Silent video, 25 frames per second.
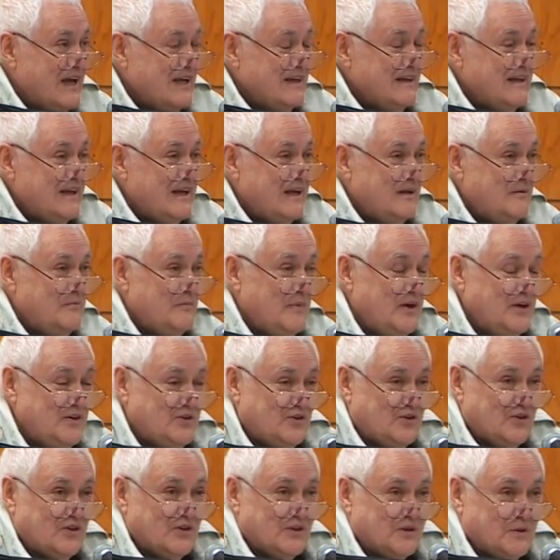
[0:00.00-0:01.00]
the
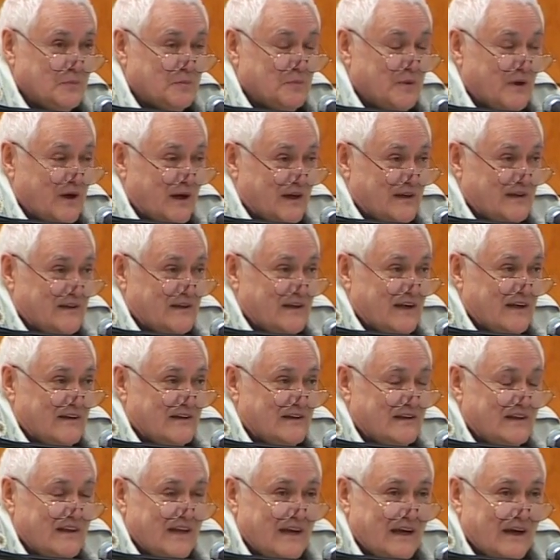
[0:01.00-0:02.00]
admissions
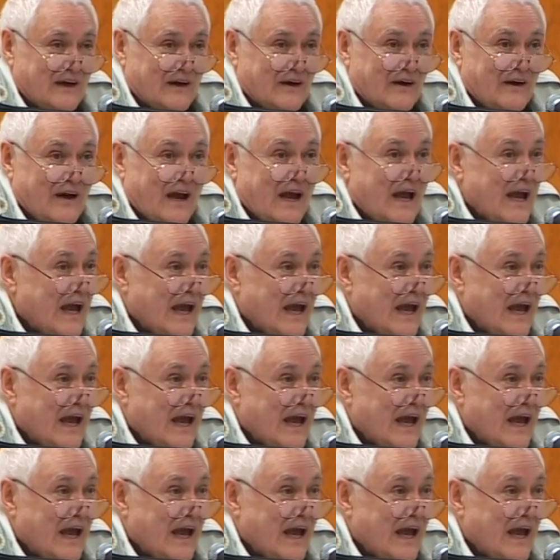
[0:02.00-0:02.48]
process there